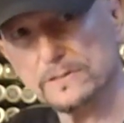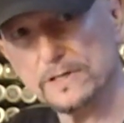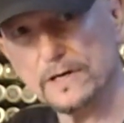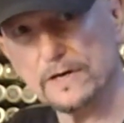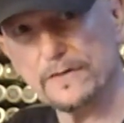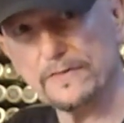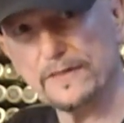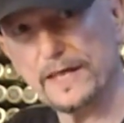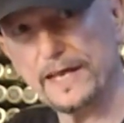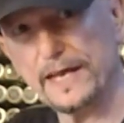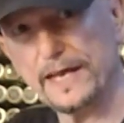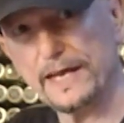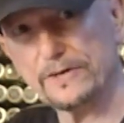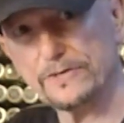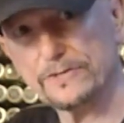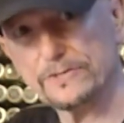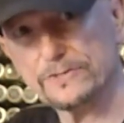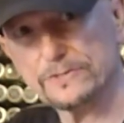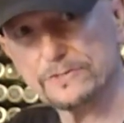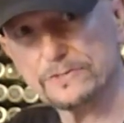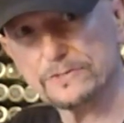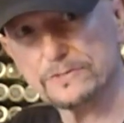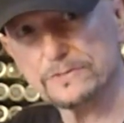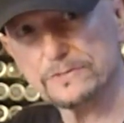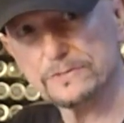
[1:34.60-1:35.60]
on the hairs,
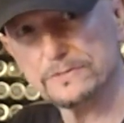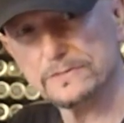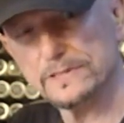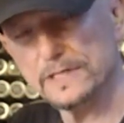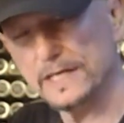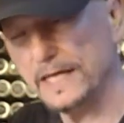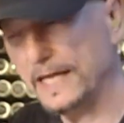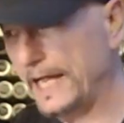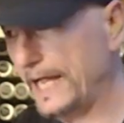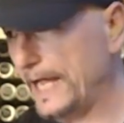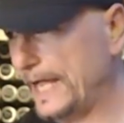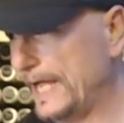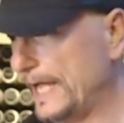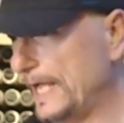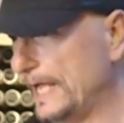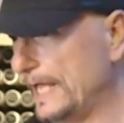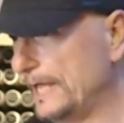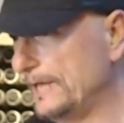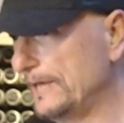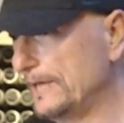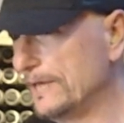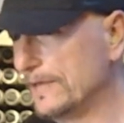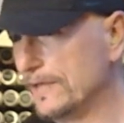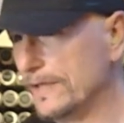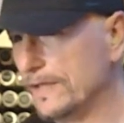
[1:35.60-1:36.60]

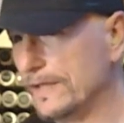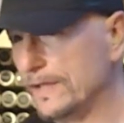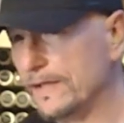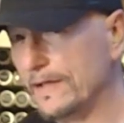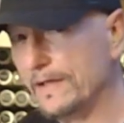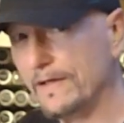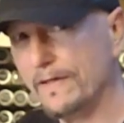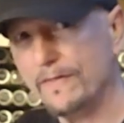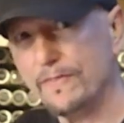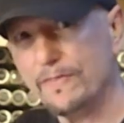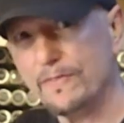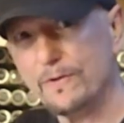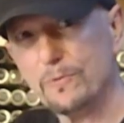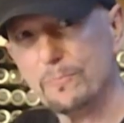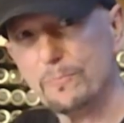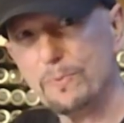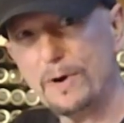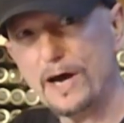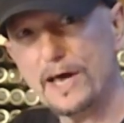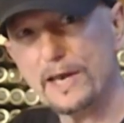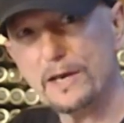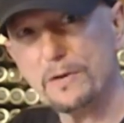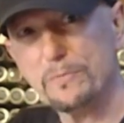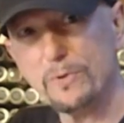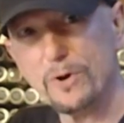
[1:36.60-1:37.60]
and their
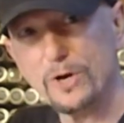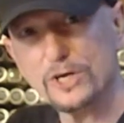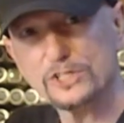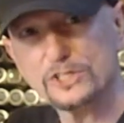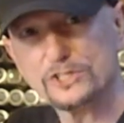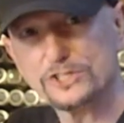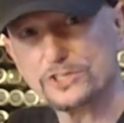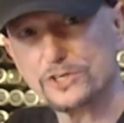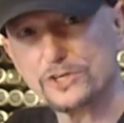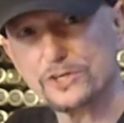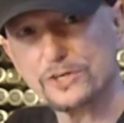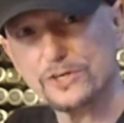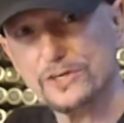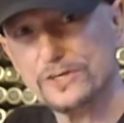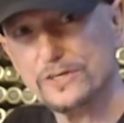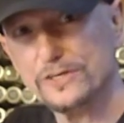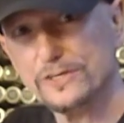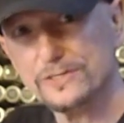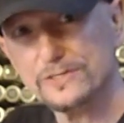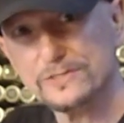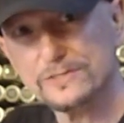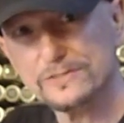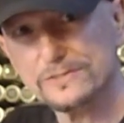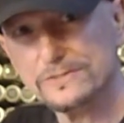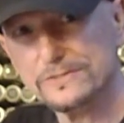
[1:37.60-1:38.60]
body moisture
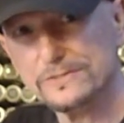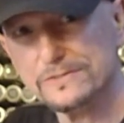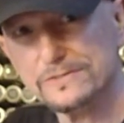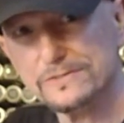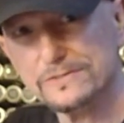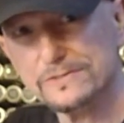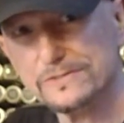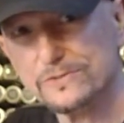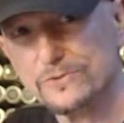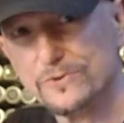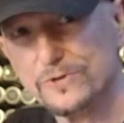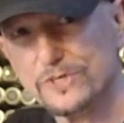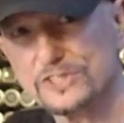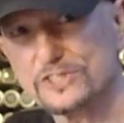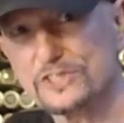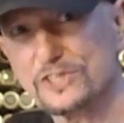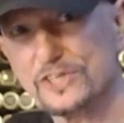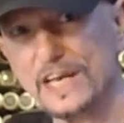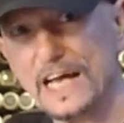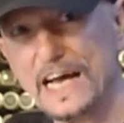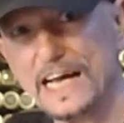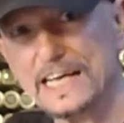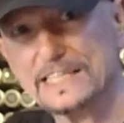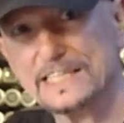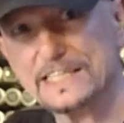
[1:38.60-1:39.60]

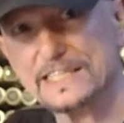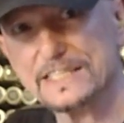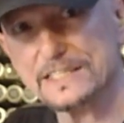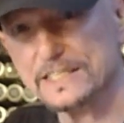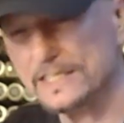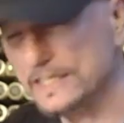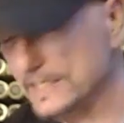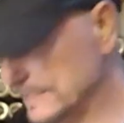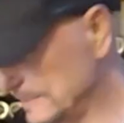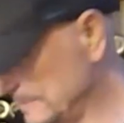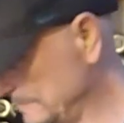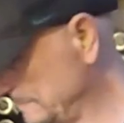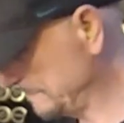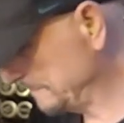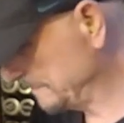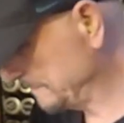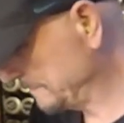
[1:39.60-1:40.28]
crystallizes it,